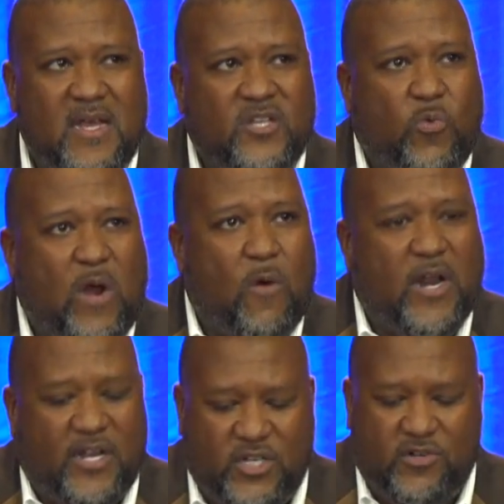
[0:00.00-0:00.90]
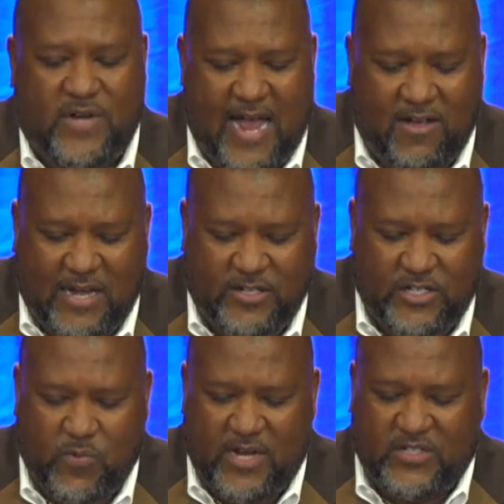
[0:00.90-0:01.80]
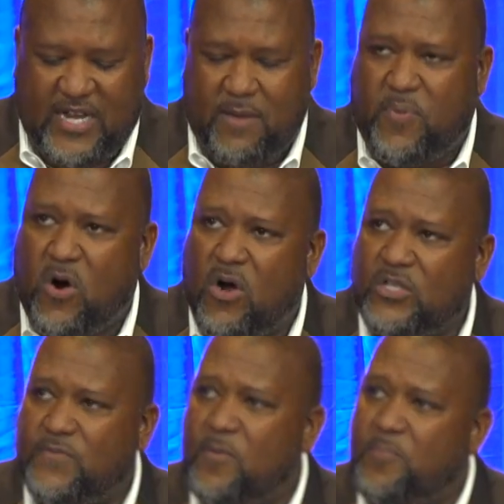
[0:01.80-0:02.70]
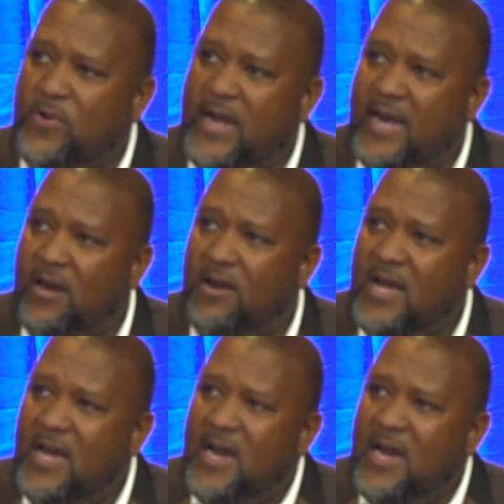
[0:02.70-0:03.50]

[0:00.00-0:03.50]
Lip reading: So what I want to do now is I just want to say a pause for prayer,